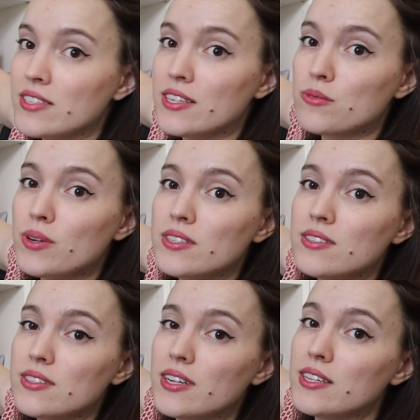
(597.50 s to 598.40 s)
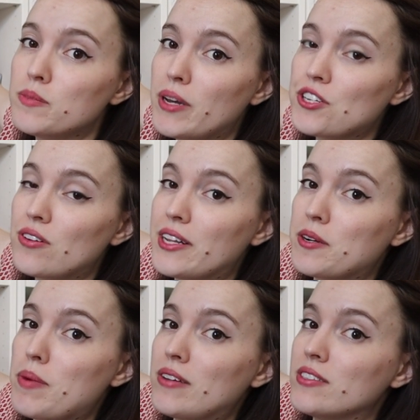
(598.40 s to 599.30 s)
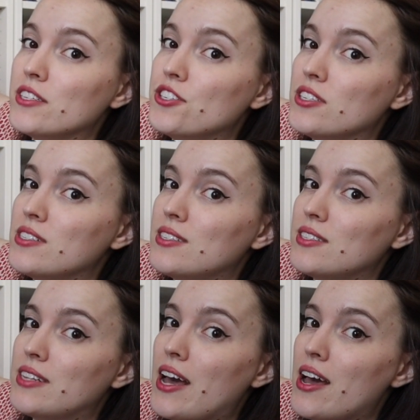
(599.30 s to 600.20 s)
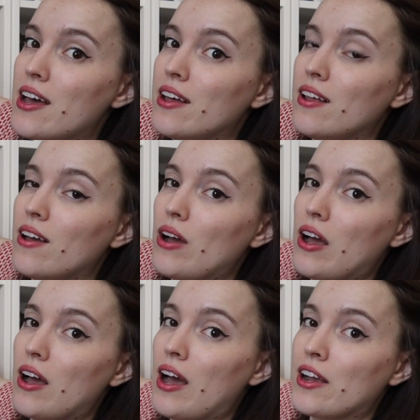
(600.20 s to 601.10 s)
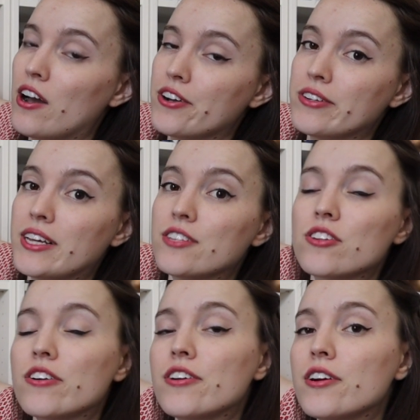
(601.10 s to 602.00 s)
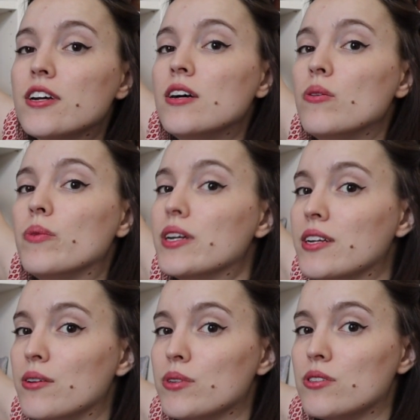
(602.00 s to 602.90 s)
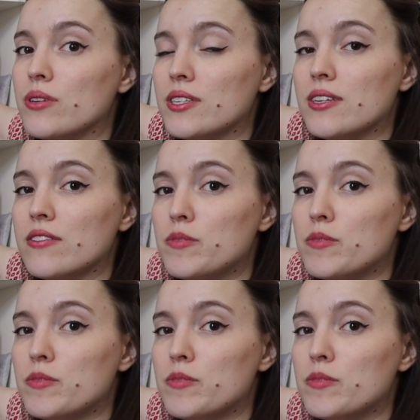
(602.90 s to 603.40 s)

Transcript: this one's, the special letterbound editions that I got on Kickstarter when he was doing the